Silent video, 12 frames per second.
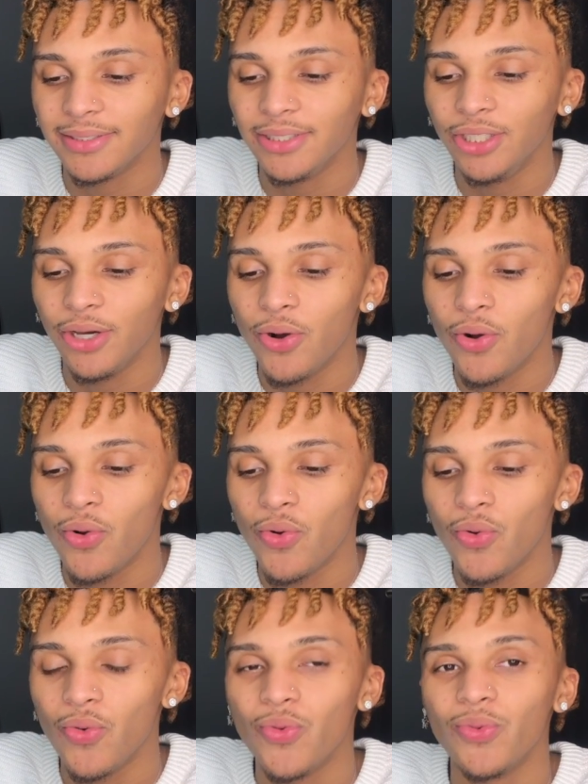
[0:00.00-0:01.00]

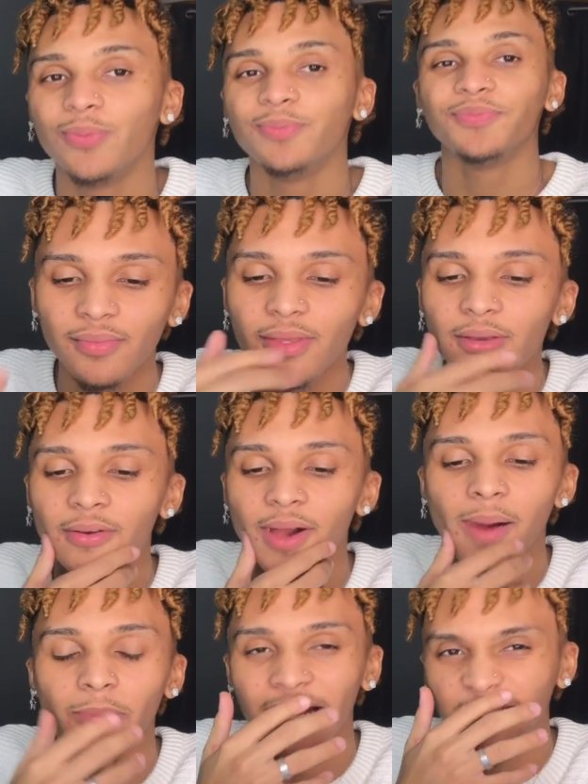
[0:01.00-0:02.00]
Yo,
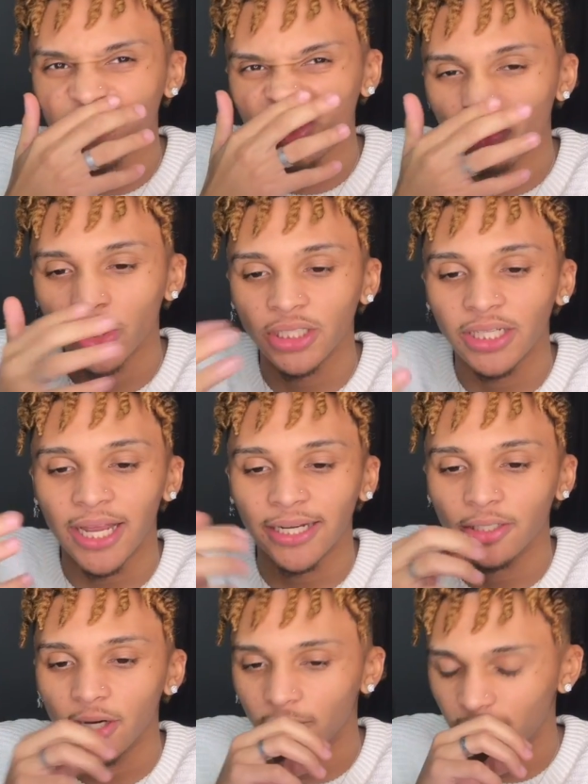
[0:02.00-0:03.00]
I'm actually really
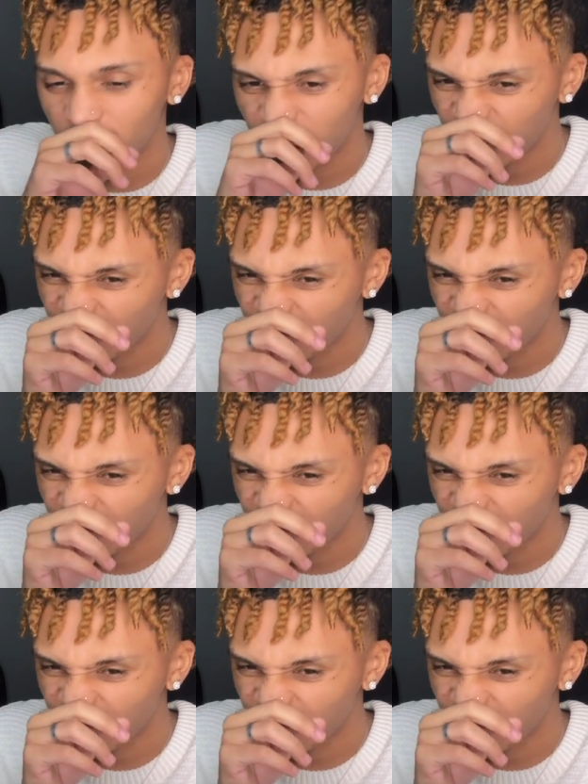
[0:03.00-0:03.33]
like nervous.